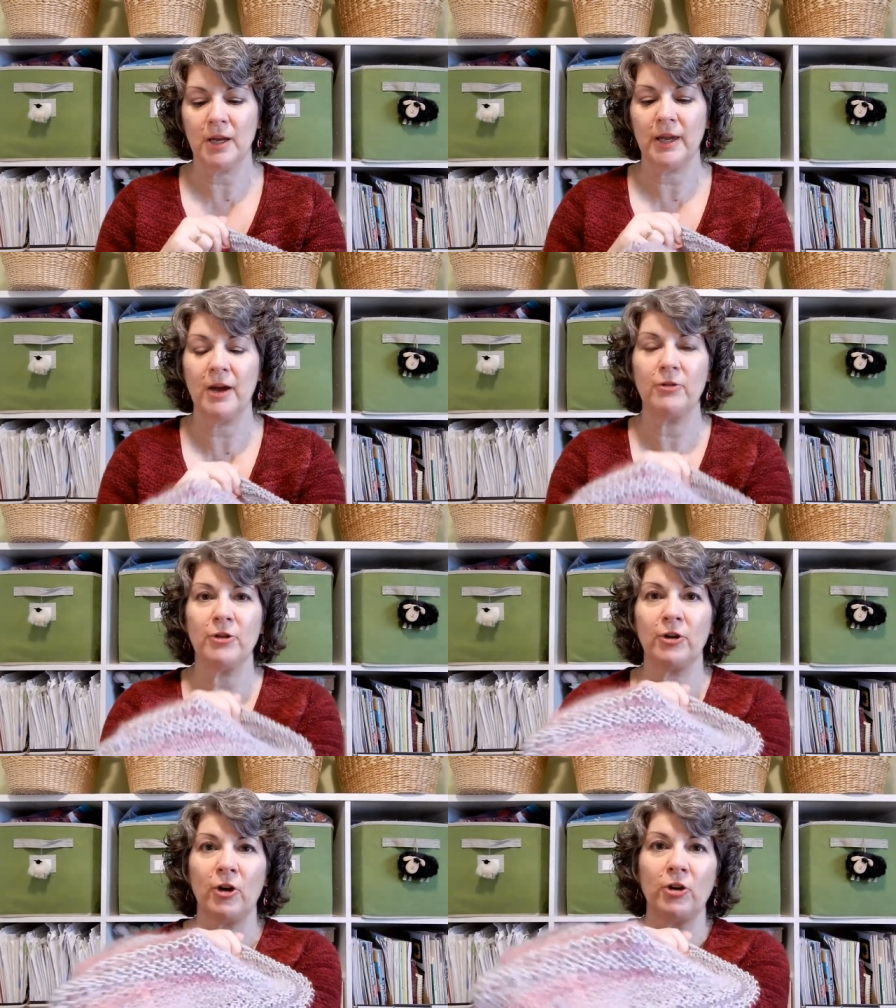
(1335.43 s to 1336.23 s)
count
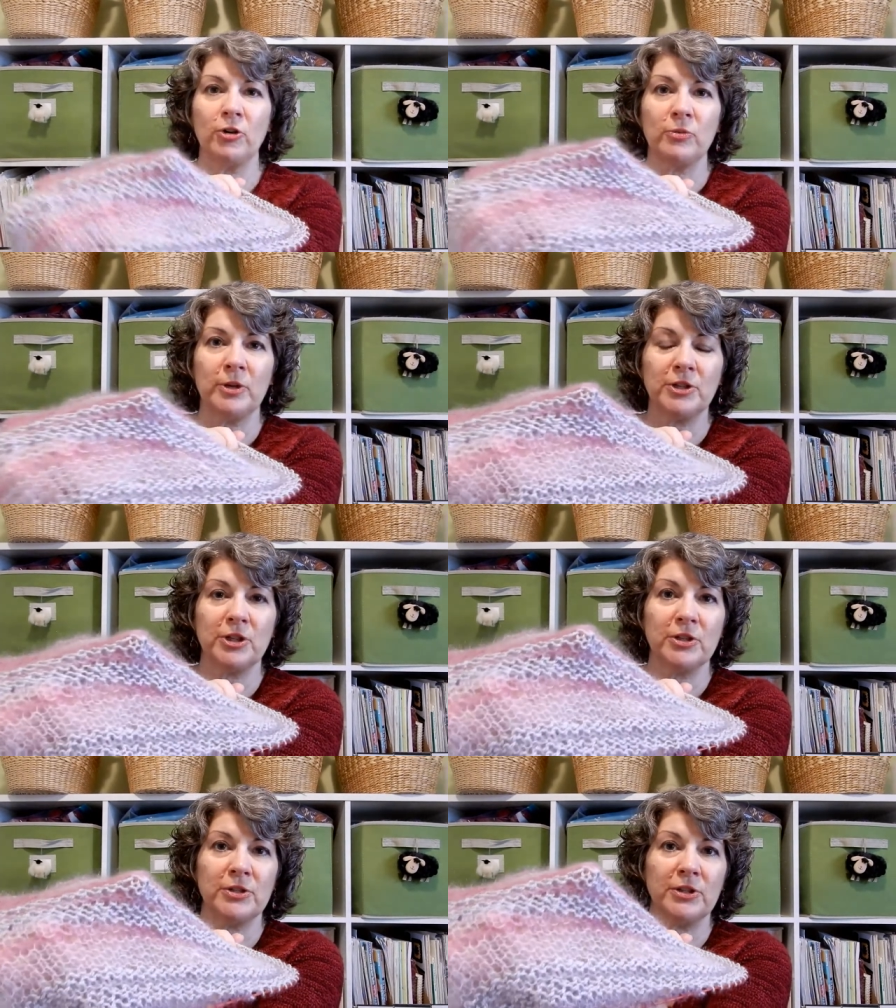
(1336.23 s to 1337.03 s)
your garter
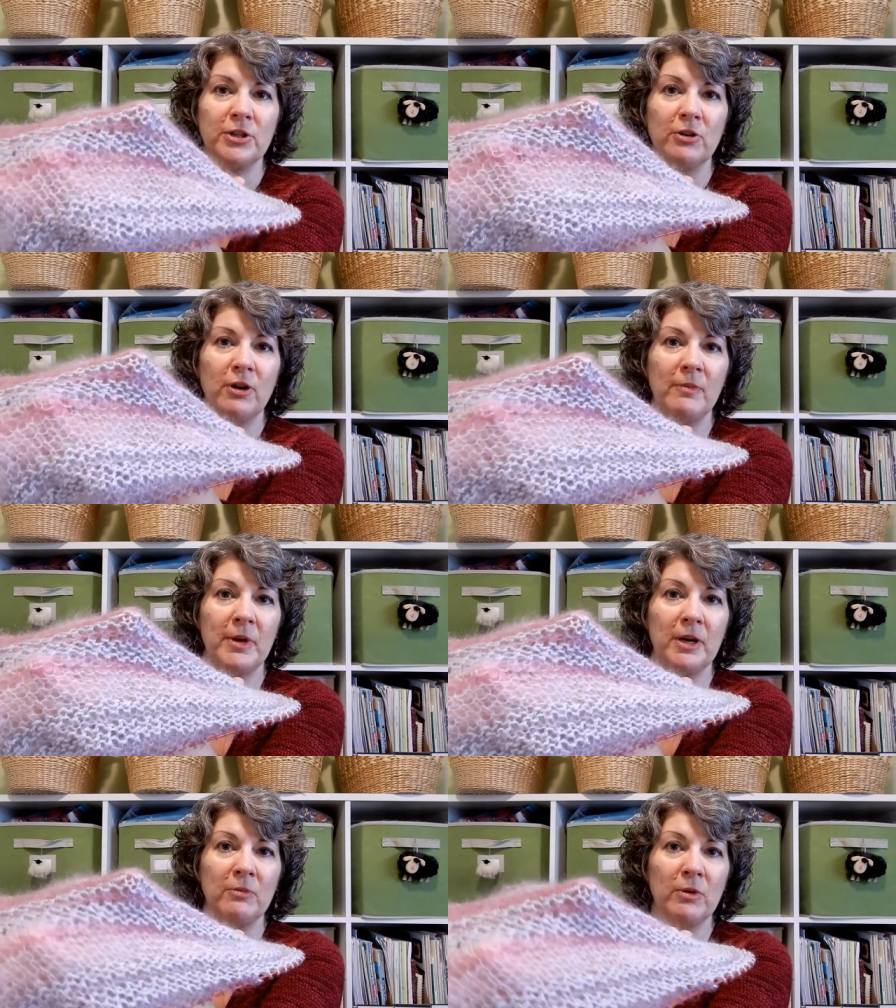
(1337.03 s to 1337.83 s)
ridges to know how
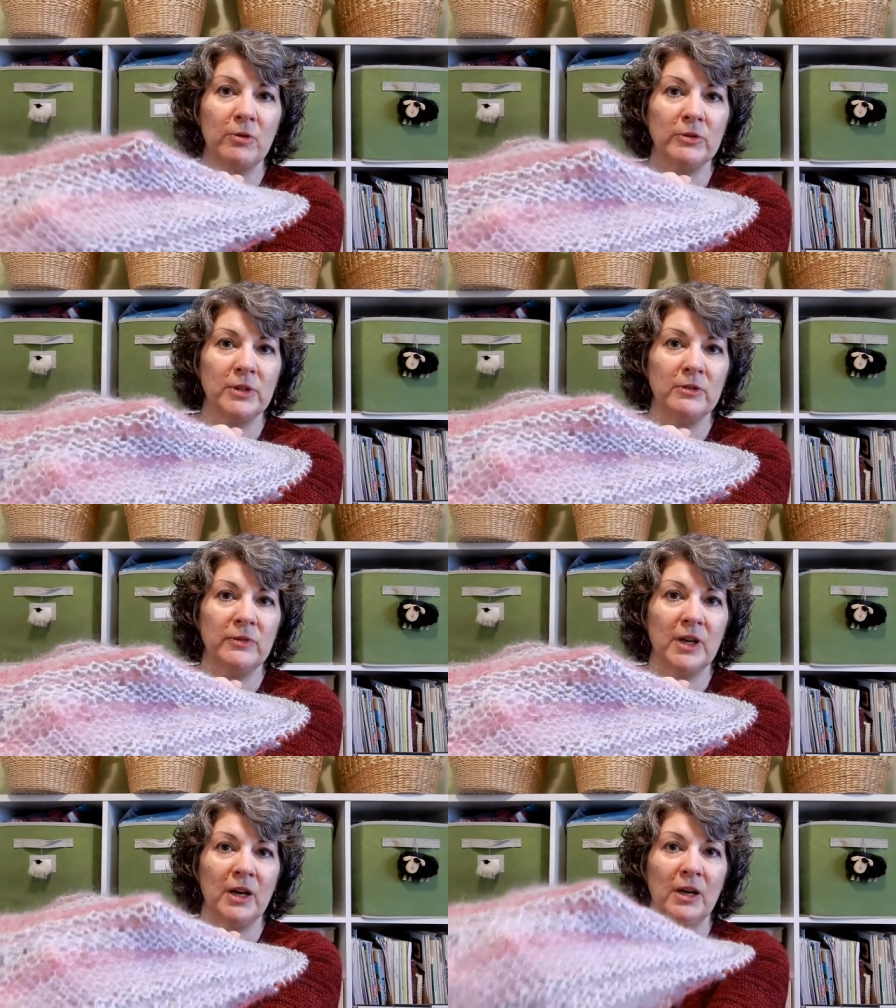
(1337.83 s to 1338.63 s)
many rows
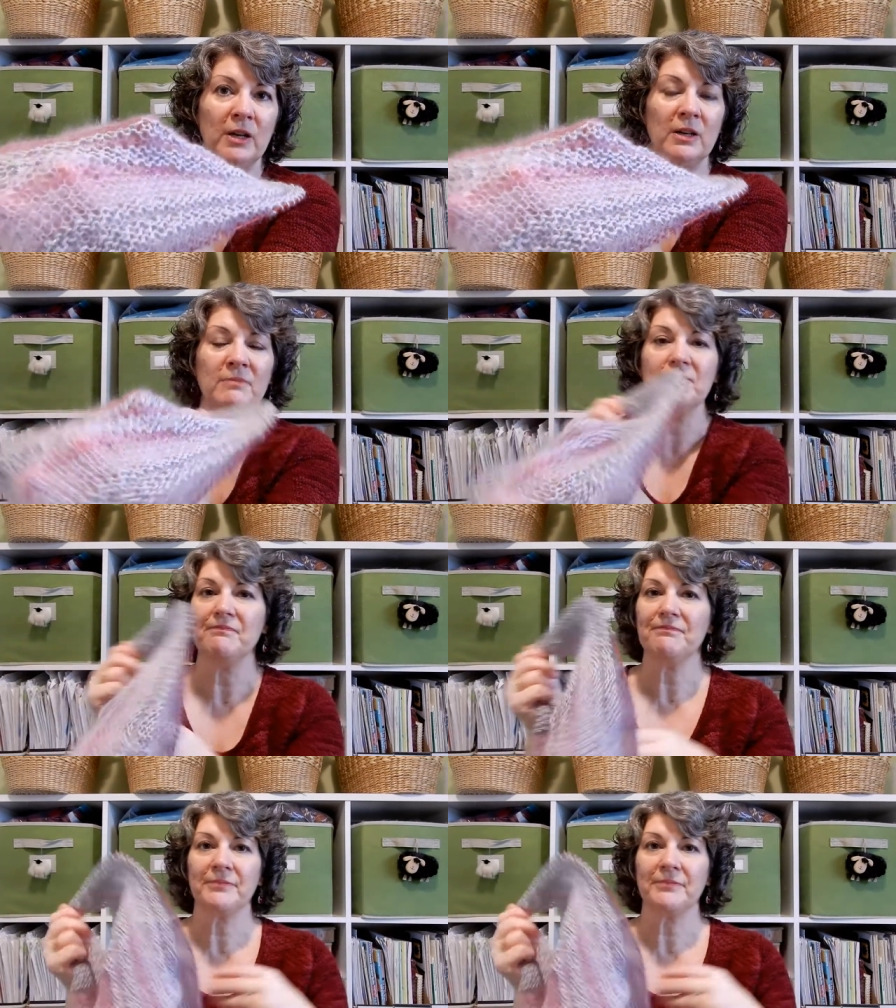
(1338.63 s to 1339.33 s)
you've done.